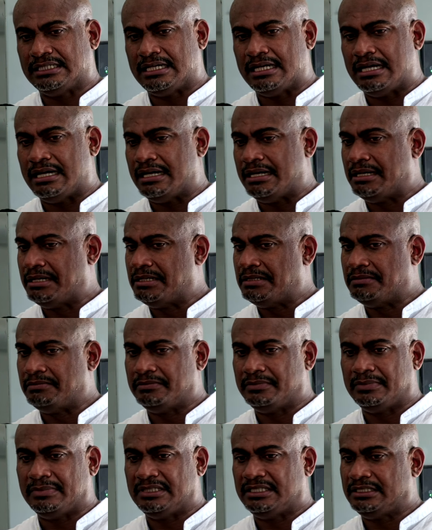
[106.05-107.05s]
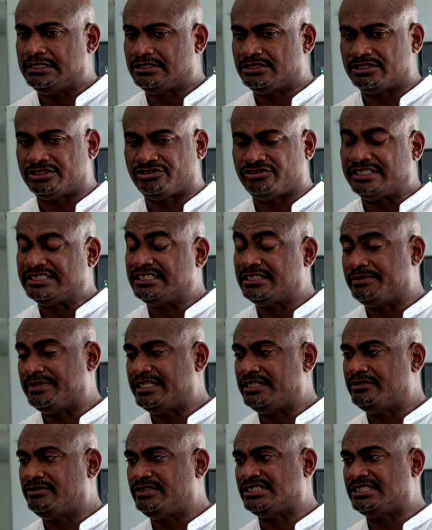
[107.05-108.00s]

um, it's just tragic, man.